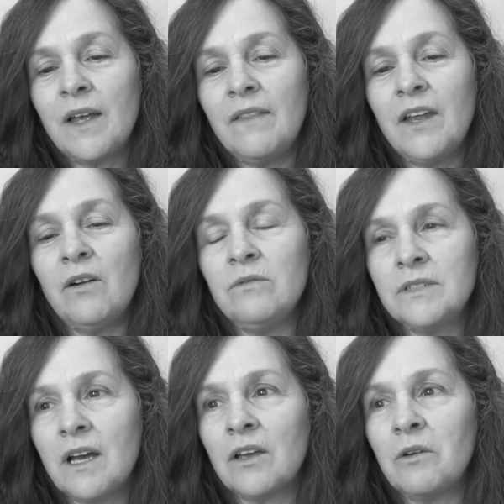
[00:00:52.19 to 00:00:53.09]
they
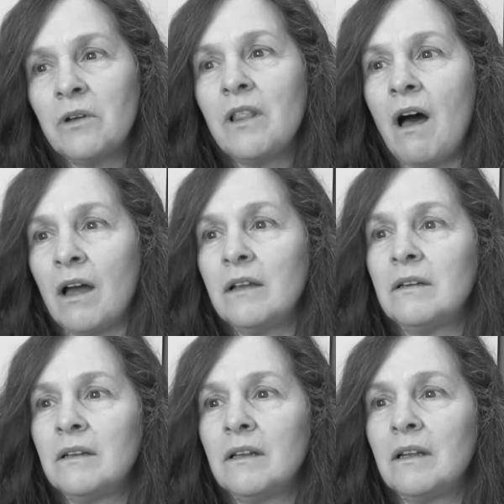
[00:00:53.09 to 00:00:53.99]
don't tell you a lot.
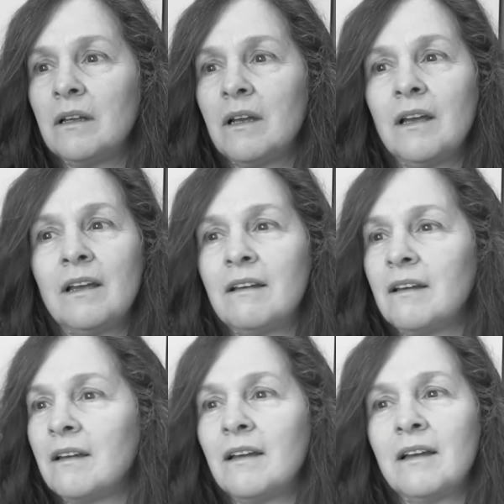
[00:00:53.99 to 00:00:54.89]

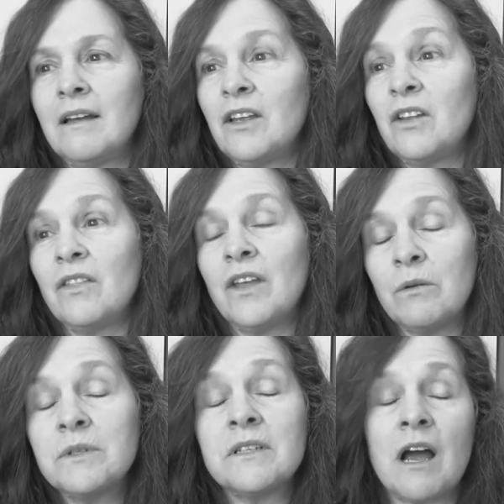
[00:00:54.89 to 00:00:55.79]

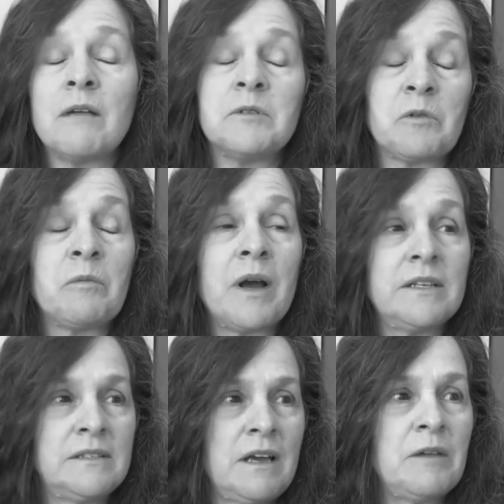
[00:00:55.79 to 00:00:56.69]
There was times where my
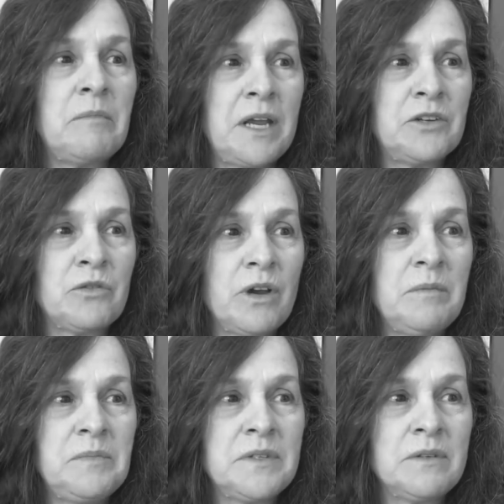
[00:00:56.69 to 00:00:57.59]
son made
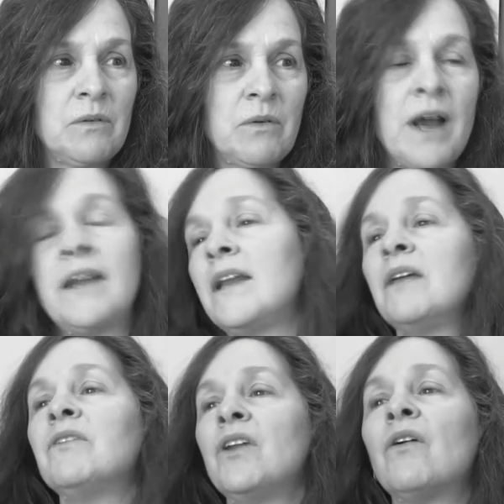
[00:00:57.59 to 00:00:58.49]
trips where I didn't
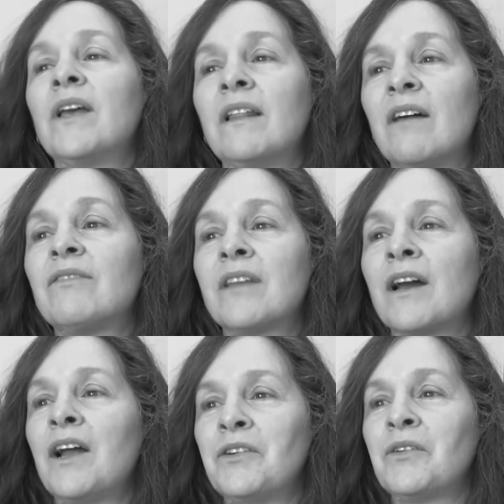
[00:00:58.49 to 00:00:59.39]
even know he left the
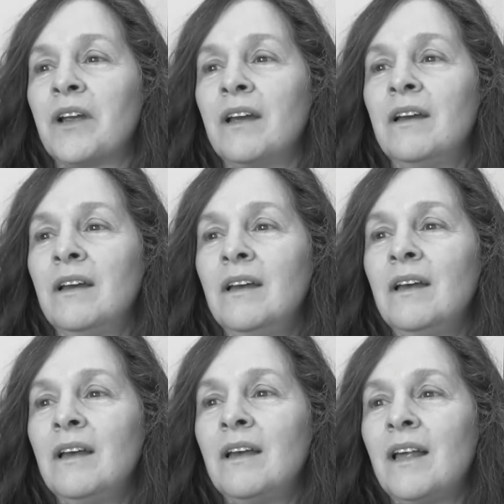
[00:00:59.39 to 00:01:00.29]
country.
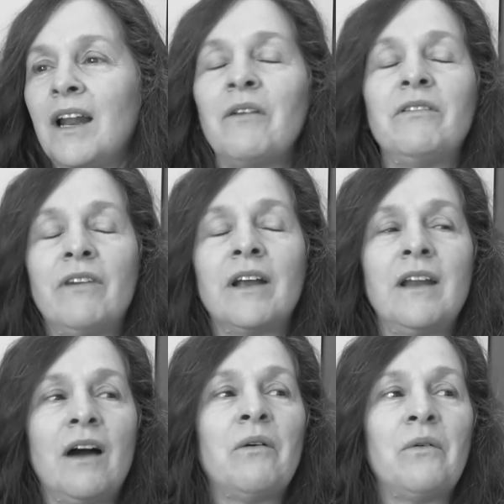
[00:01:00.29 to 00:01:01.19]
And I would
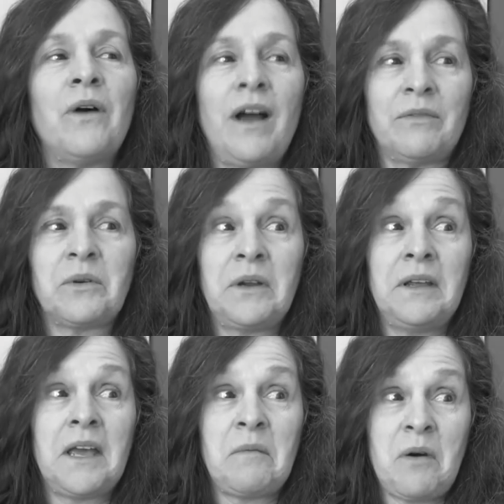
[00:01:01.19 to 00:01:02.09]
find out after
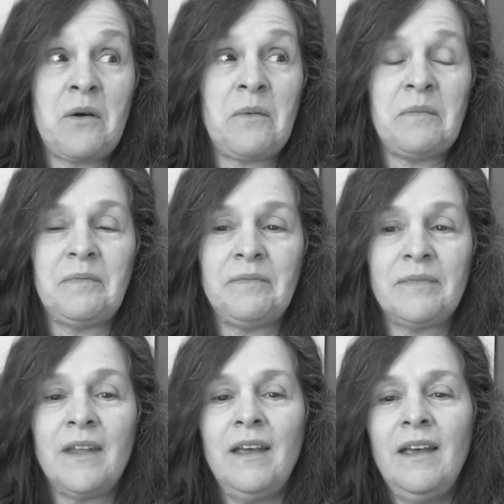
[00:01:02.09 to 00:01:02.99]
he came home.
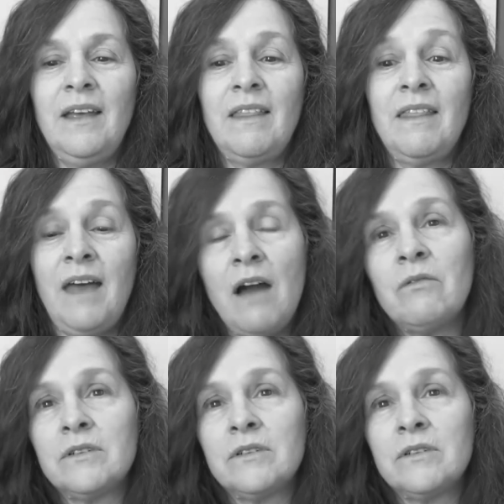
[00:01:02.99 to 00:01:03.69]
That